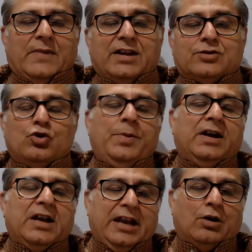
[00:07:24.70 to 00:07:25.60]
it could be
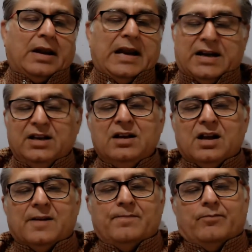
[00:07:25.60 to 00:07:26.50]
Greek or Latin.
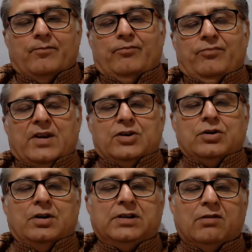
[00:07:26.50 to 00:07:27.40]

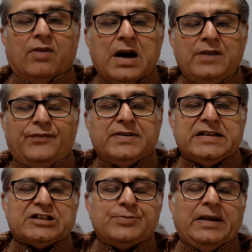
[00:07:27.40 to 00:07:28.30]
The word
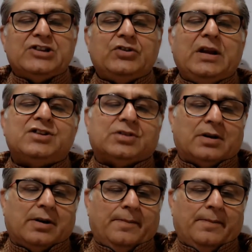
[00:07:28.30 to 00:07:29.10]
physics means nature.